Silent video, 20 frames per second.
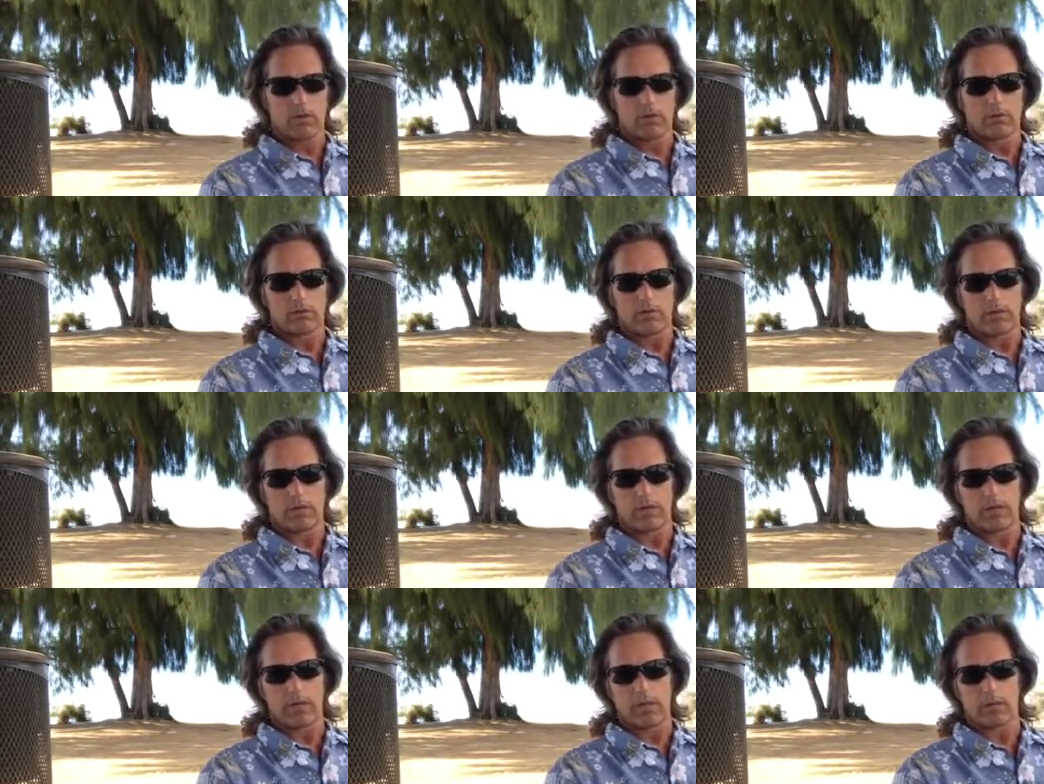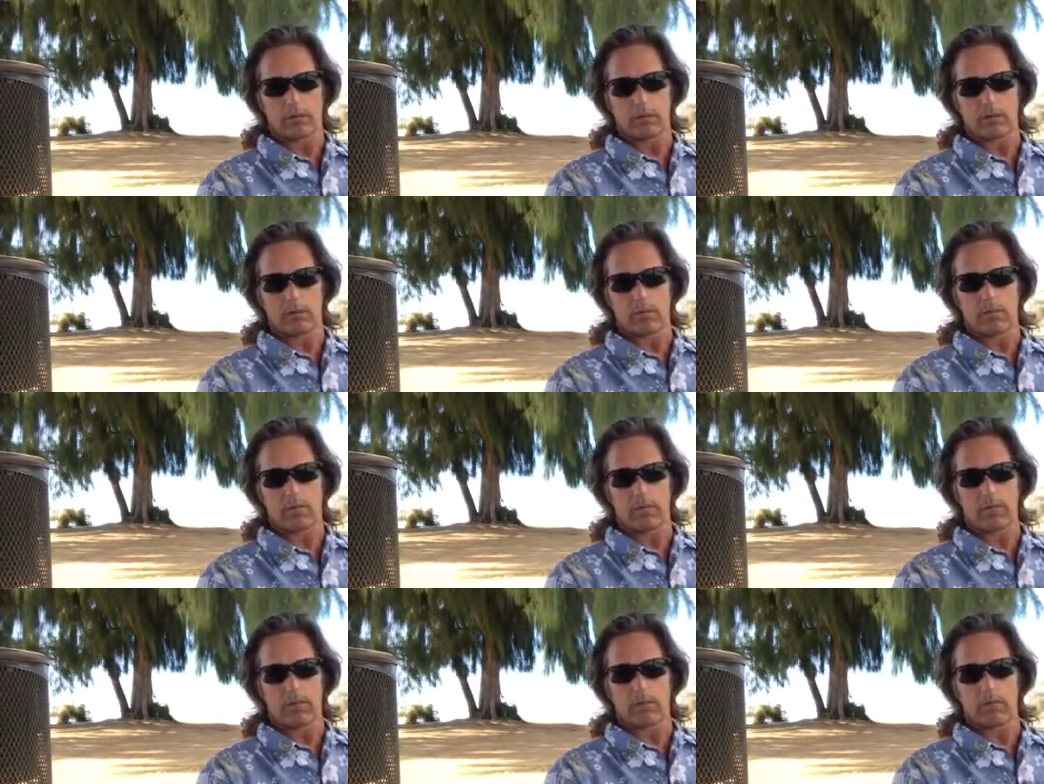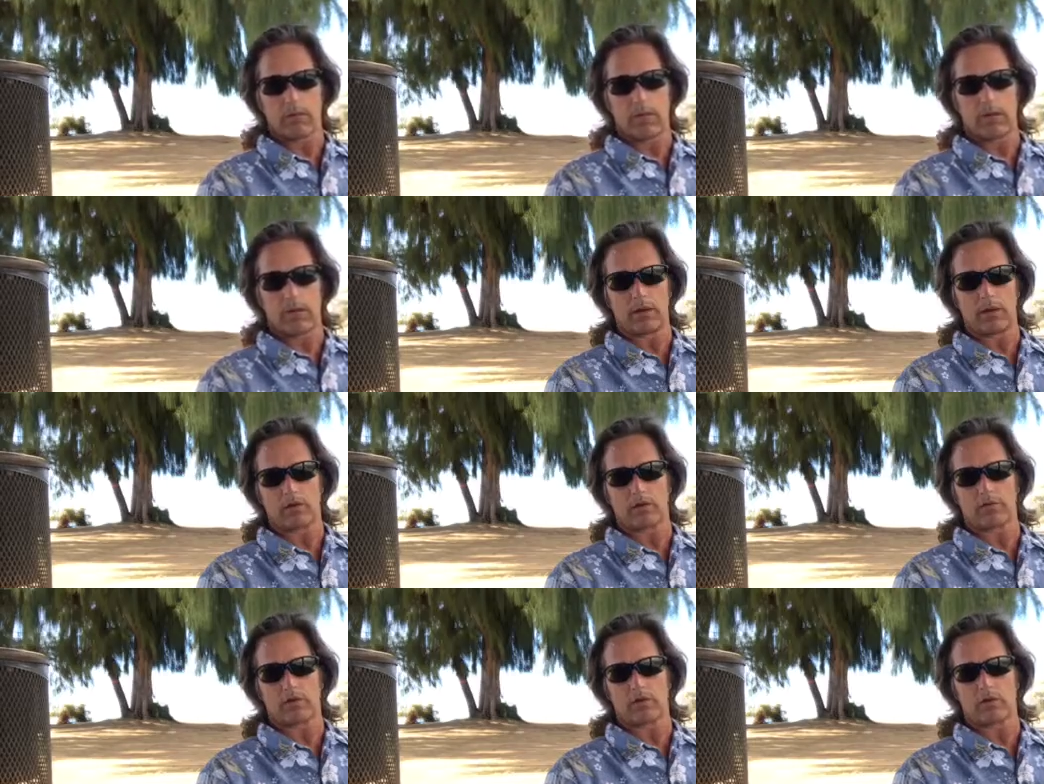So that's going to be the
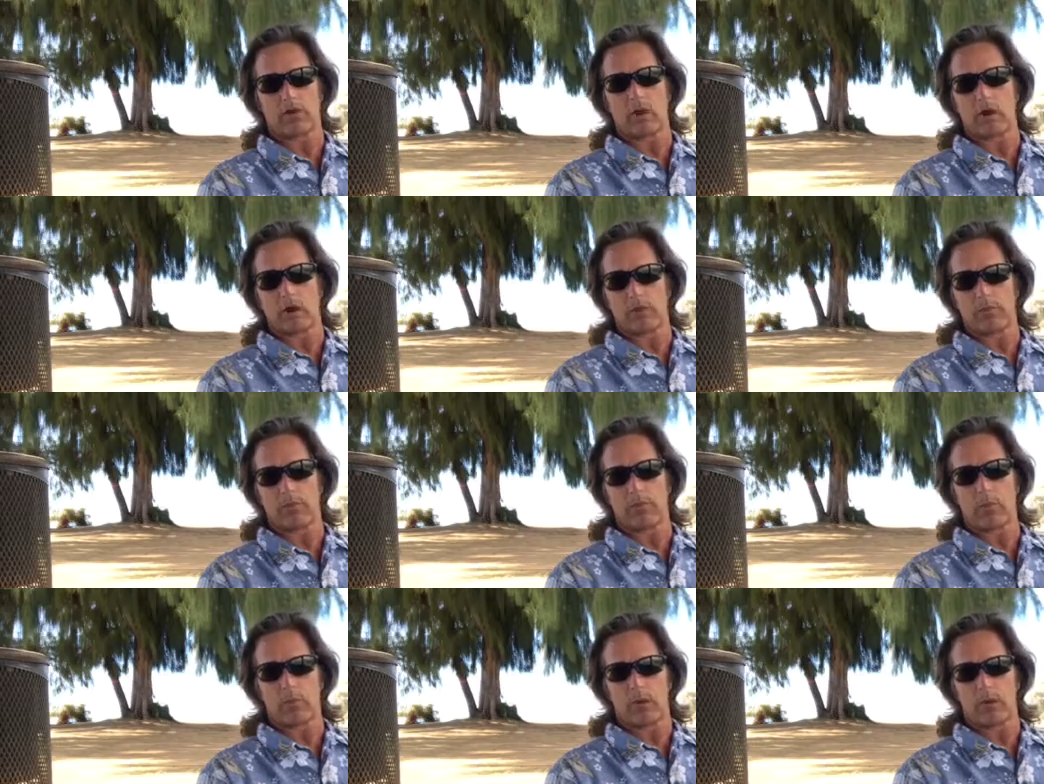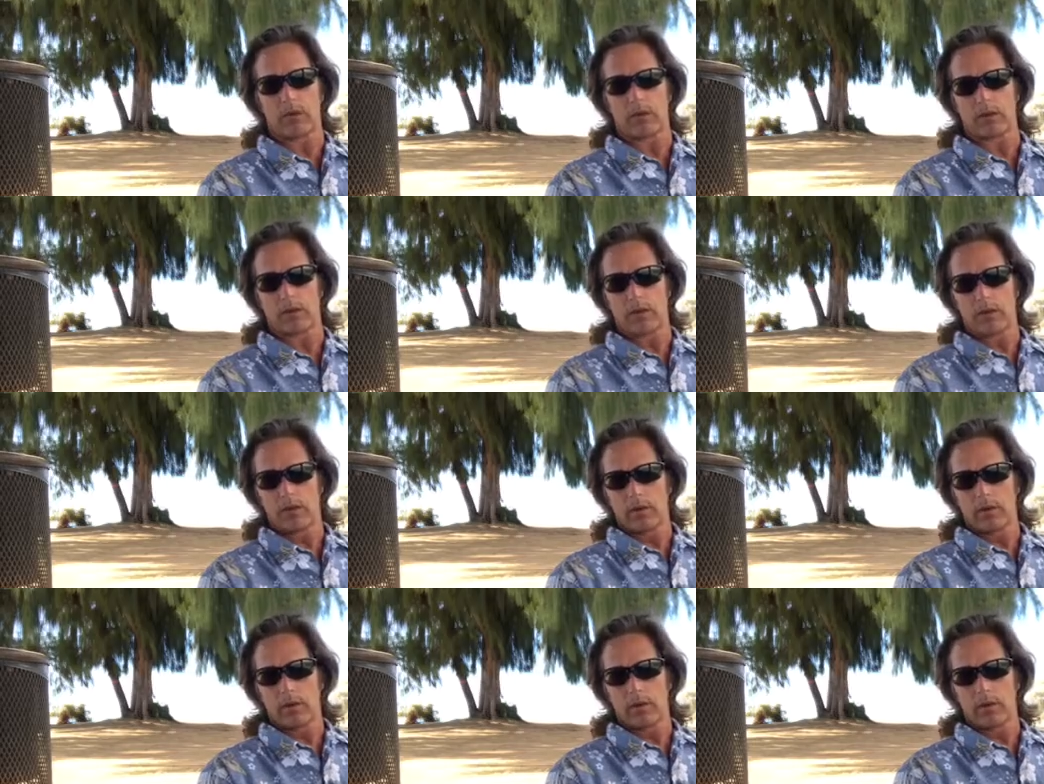main starting point.